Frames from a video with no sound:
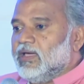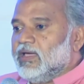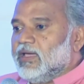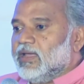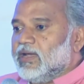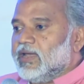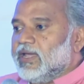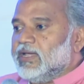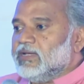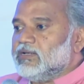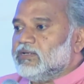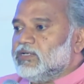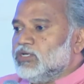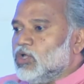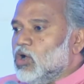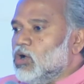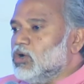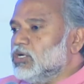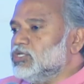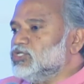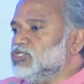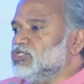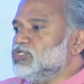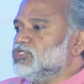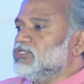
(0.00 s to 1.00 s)
Right?
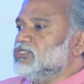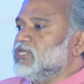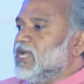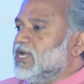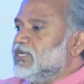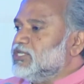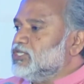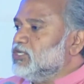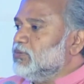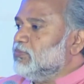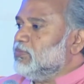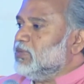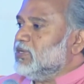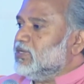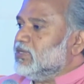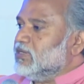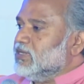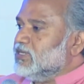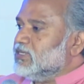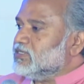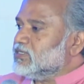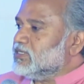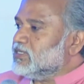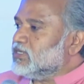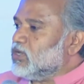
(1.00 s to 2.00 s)
Don't just ChatGPT,
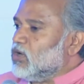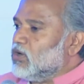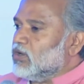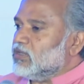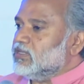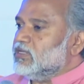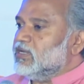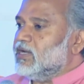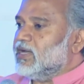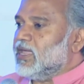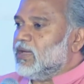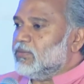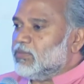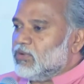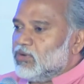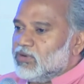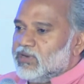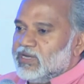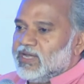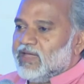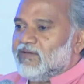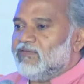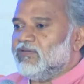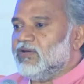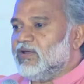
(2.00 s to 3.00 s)
sit on that, I'm going to
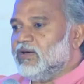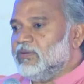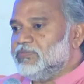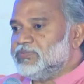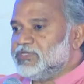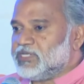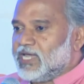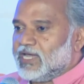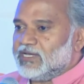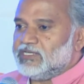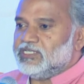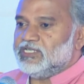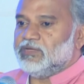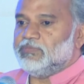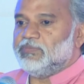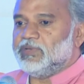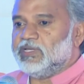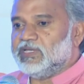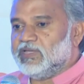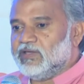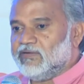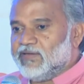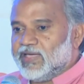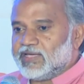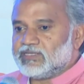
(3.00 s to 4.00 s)
develop
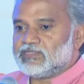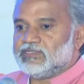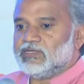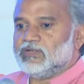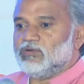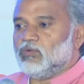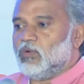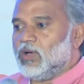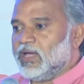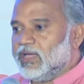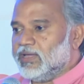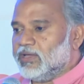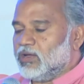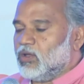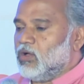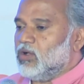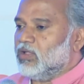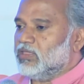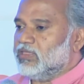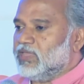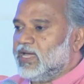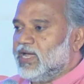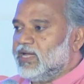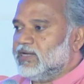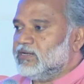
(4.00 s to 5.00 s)
ChatGPT of X and Y and all
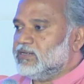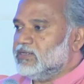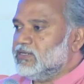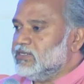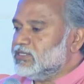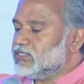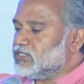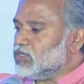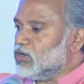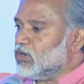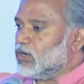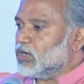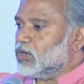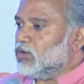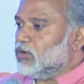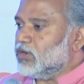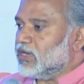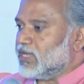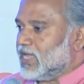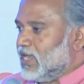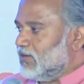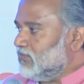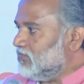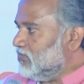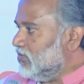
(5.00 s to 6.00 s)
that. It's not going to
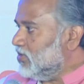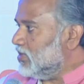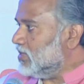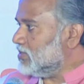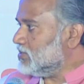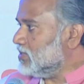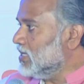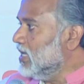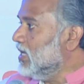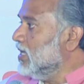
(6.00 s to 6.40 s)
help for us.